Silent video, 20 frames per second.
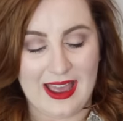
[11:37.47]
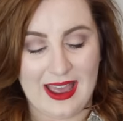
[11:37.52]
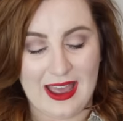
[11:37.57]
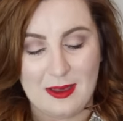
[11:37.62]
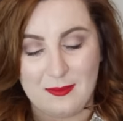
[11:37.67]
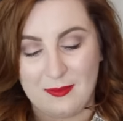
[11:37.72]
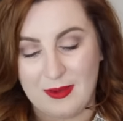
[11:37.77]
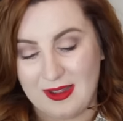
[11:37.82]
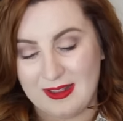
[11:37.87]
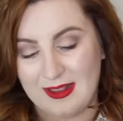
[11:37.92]

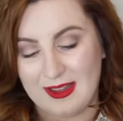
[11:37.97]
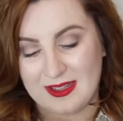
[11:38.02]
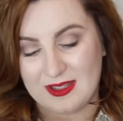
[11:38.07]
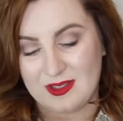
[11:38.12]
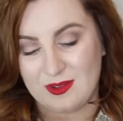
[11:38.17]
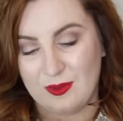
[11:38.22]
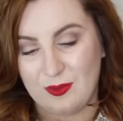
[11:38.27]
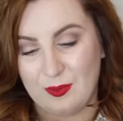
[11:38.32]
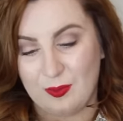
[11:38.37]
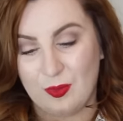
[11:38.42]
Um, and
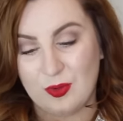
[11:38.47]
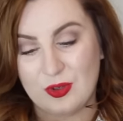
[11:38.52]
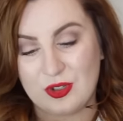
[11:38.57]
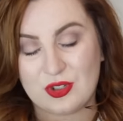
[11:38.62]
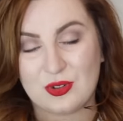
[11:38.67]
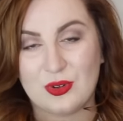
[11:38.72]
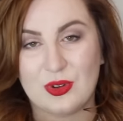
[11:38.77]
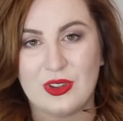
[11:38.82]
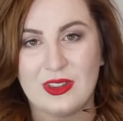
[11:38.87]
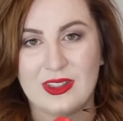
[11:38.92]
this
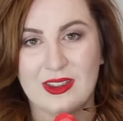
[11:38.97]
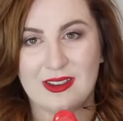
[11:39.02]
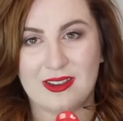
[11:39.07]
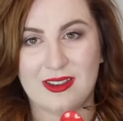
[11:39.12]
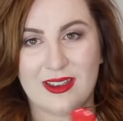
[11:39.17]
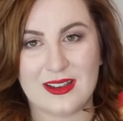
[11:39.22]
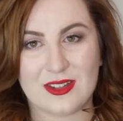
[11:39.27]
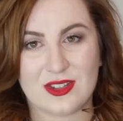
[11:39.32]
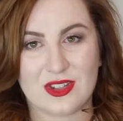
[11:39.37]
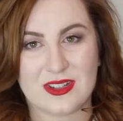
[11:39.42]
won't show you
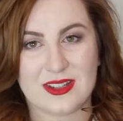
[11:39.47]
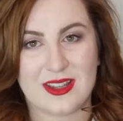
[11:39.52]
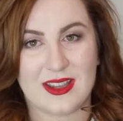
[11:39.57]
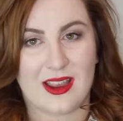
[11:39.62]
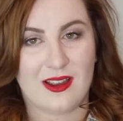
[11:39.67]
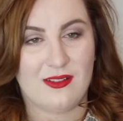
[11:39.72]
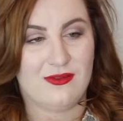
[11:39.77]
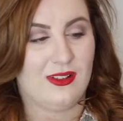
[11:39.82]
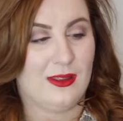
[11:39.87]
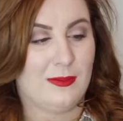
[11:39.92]
the, it's just
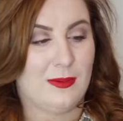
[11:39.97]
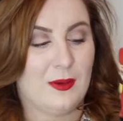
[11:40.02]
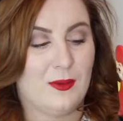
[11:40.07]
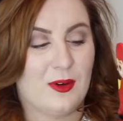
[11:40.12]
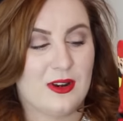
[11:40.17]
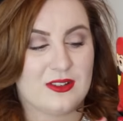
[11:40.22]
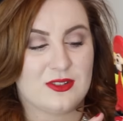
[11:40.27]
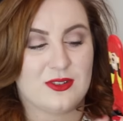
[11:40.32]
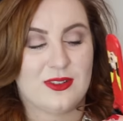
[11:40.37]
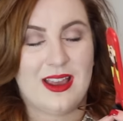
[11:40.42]
like a flippy
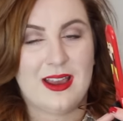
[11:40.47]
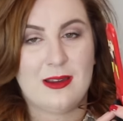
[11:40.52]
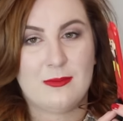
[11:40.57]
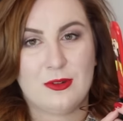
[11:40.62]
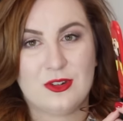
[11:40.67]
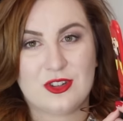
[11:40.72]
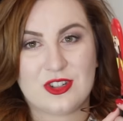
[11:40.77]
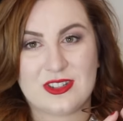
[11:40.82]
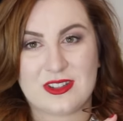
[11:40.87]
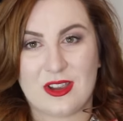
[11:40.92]
one, so
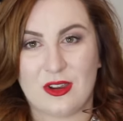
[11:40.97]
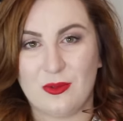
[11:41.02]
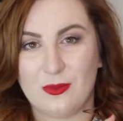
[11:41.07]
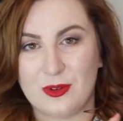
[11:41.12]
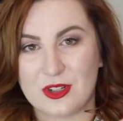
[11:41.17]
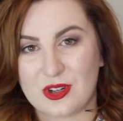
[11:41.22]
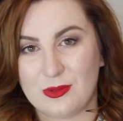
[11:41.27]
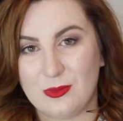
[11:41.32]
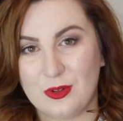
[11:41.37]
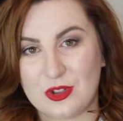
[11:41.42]
that pushes
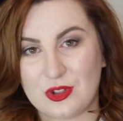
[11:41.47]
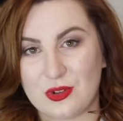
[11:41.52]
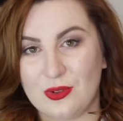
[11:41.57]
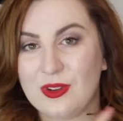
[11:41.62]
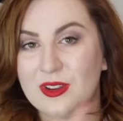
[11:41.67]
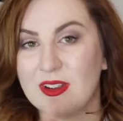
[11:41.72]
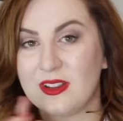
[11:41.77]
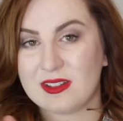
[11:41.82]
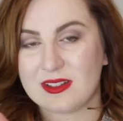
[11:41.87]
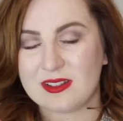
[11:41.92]
out, which I won't show
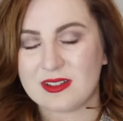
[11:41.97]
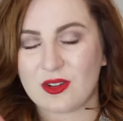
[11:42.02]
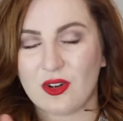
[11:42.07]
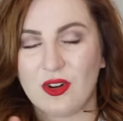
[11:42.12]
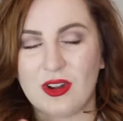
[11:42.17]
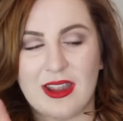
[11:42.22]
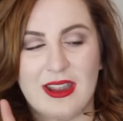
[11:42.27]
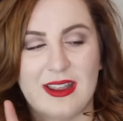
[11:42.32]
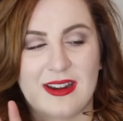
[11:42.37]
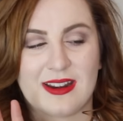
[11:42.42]
you because it's
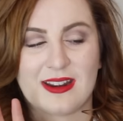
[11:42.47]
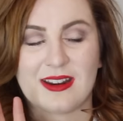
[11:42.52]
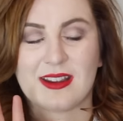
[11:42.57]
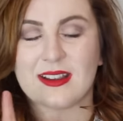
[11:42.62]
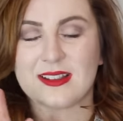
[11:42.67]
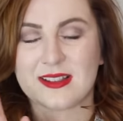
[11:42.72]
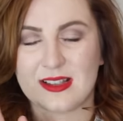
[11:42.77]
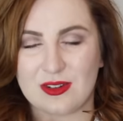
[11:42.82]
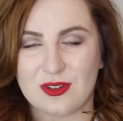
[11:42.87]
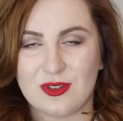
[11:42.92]
got hair in
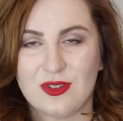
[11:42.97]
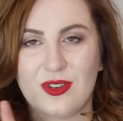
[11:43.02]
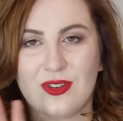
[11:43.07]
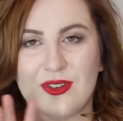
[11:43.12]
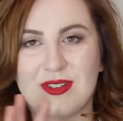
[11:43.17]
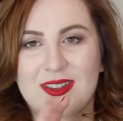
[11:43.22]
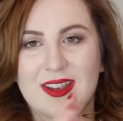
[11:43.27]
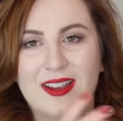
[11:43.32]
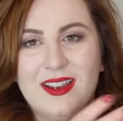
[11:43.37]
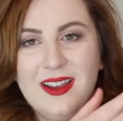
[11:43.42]
it, because I do
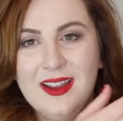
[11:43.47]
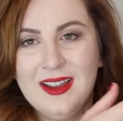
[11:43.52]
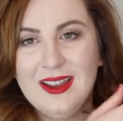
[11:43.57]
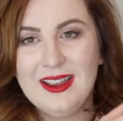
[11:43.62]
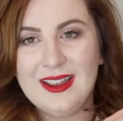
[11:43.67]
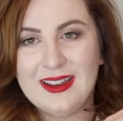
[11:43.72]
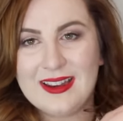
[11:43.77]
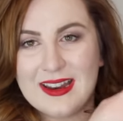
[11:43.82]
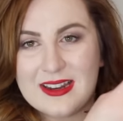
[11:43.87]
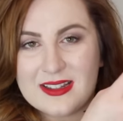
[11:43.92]
use it,
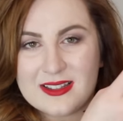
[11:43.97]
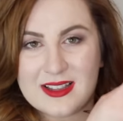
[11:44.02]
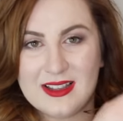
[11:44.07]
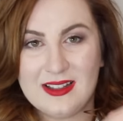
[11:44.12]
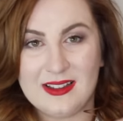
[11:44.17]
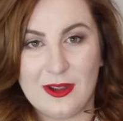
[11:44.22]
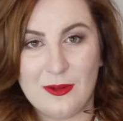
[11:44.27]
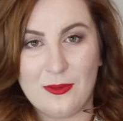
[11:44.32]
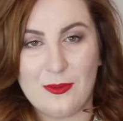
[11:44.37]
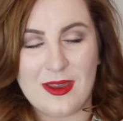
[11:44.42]
and it's
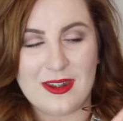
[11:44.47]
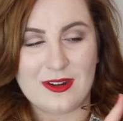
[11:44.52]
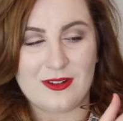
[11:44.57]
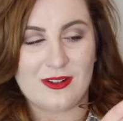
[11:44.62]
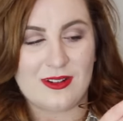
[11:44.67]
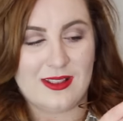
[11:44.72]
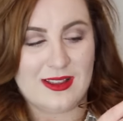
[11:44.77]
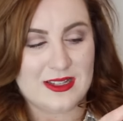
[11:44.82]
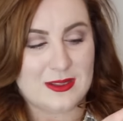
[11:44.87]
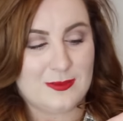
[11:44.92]
got a little
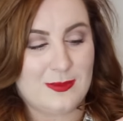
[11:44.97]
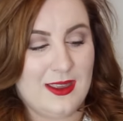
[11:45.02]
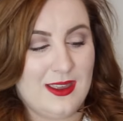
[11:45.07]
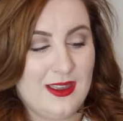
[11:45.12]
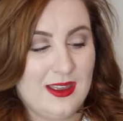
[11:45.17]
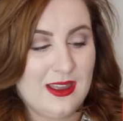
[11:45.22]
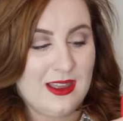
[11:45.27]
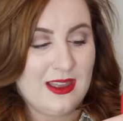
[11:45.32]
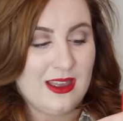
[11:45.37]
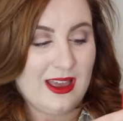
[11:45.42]
mirror in this
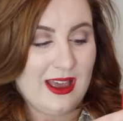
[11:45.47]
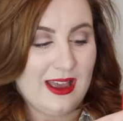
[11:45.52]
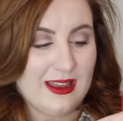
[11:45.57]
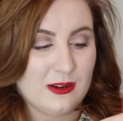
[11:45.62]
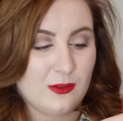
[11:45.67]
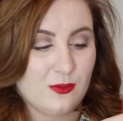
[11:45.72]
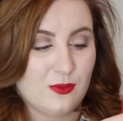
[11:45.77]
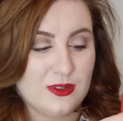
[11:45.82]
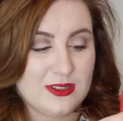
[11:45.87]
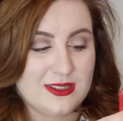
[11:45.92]
bit,
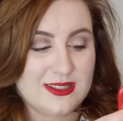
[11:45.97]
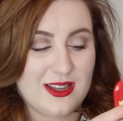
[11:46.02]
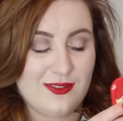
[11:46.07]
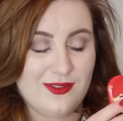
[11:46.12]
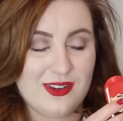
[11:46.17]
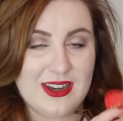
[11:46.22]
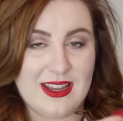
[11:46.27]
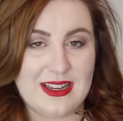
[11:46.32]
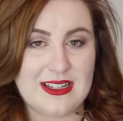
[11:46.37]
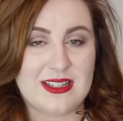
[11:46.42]
and it was
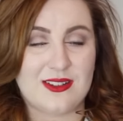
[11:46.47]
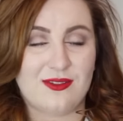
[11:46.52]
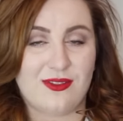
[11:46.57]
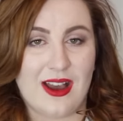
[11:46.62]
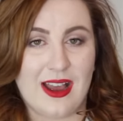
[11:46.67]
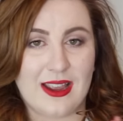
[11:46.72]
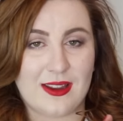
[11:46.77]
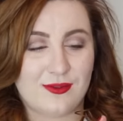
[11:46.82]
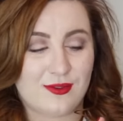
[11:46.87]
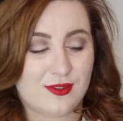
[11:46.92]
seven
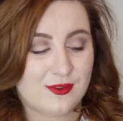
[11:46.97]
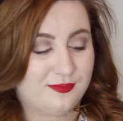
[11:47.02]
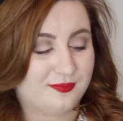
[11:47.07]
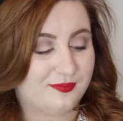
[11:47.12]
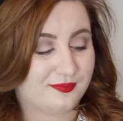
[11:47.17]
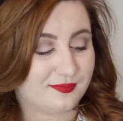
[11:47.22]
ninety-five.